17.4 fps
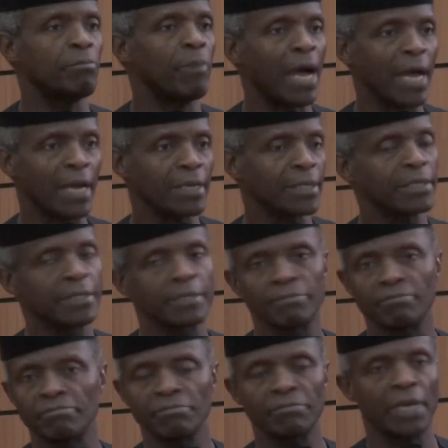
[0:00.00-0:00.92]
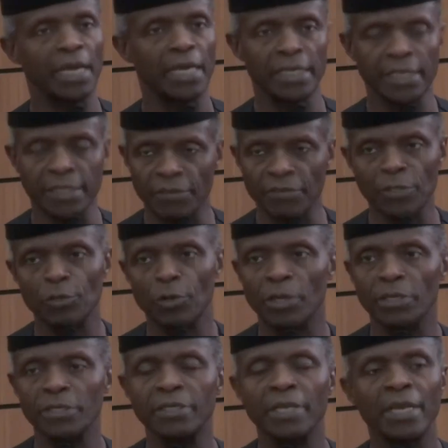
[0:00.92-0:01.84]
banks,
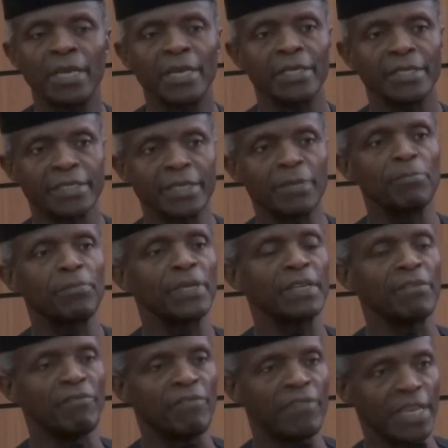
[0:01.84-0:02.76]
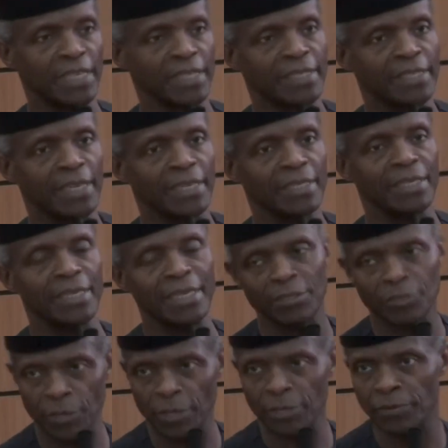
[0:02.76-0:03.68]
individuals simply invested
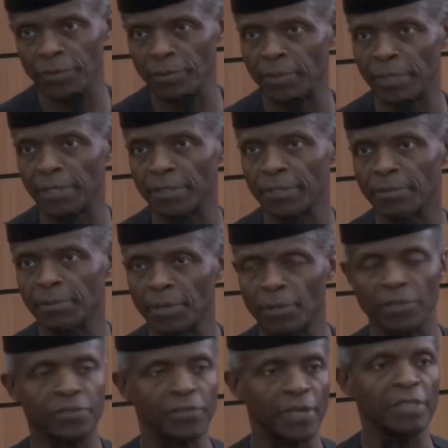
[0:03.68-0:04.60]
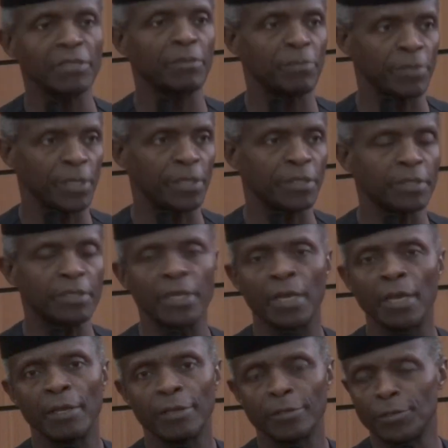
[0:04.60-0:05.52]
in treasury bills because treasury bills,
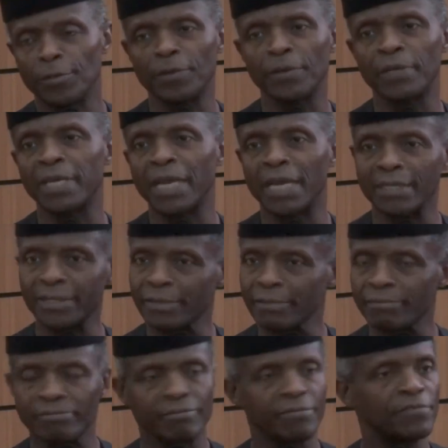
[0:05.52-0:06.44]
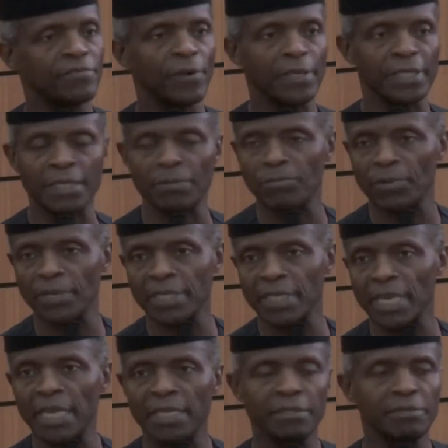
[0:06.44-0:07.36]
you could get
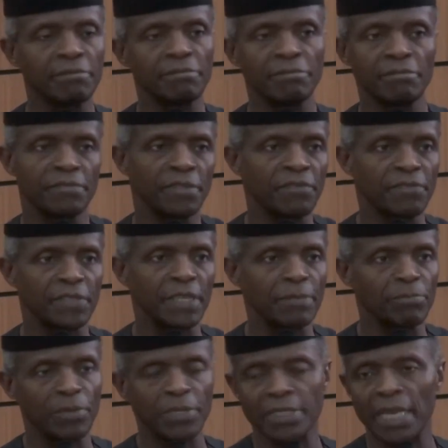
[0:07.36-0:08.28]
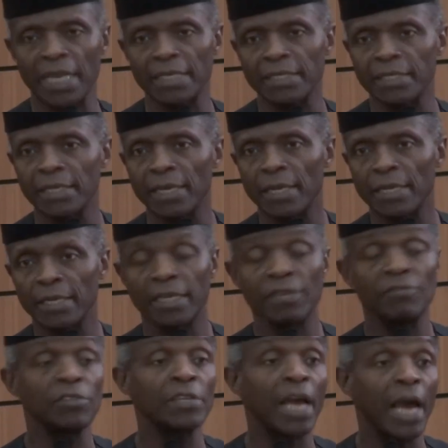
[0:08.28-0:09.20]
14%, 15%,
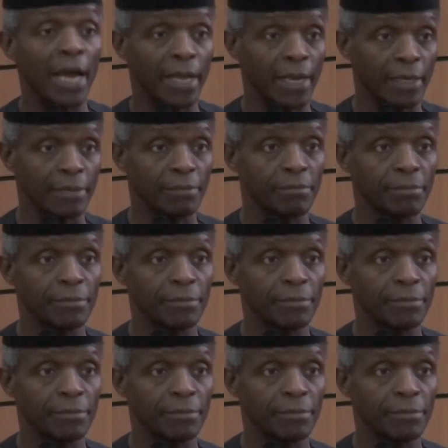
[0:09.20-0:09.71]
even higher,